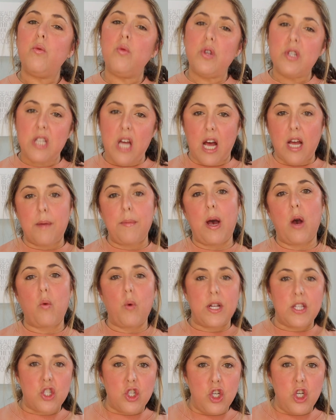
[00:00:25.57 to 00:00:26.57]
We'll talk about
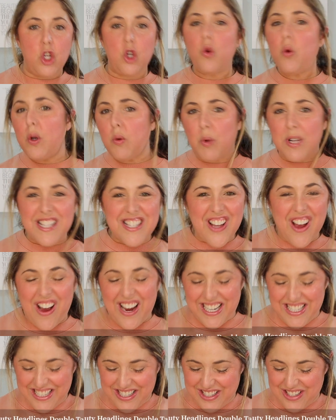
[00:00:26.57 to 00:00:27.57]
what's new and what's
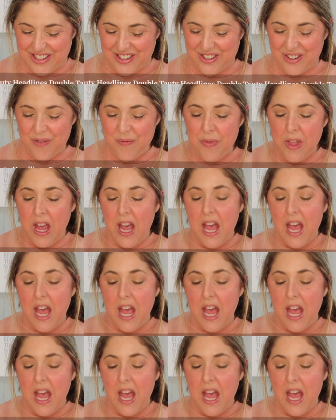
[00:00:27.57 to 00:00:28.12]
kind of new.